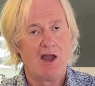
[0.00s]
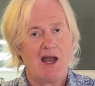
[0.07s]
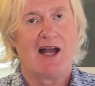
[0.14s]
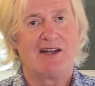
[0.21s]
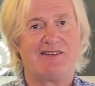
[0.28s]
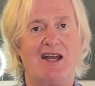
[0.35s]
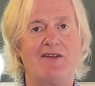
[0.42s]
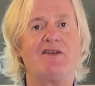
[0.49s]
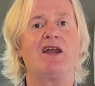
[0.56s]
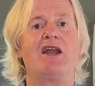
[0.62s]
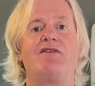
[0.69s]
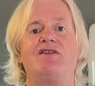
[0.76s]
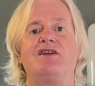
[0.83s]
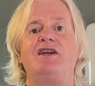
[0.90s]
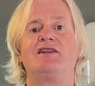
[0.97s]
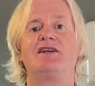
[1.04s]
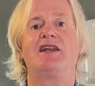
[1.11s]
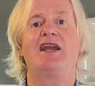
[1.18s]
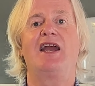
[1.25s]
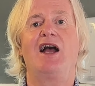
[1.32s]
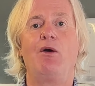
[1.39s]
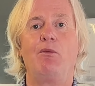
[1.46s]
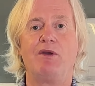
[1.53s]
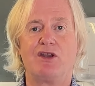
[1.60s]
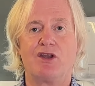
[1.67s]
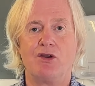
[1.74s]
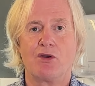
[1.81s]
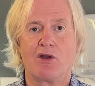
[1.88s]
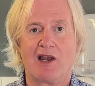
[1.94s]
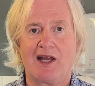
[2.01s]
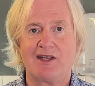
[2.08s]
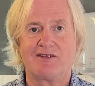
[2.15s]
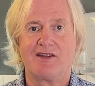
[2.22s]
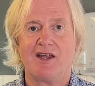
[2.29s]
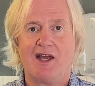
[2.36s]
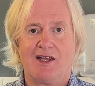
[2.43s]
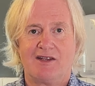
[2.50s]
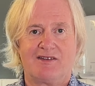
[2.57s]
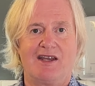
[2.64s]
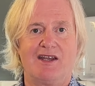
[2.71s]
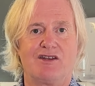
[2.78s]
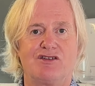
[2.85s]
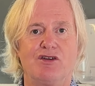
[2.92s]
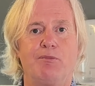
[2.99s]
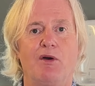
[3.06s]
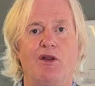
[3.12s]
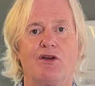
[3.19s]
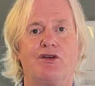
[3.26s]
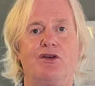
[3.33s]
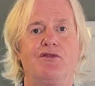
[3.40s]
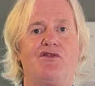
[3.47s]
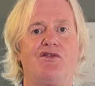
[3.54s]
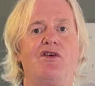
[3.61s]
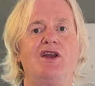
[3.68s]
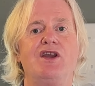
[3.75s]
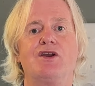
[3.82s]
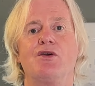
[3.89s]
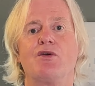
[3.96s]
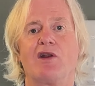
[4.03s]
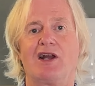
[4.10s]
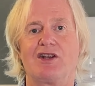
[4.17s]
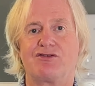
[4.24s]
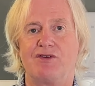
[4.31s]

As ever, if you need any help with Google Ads, take us up on a free Google Ads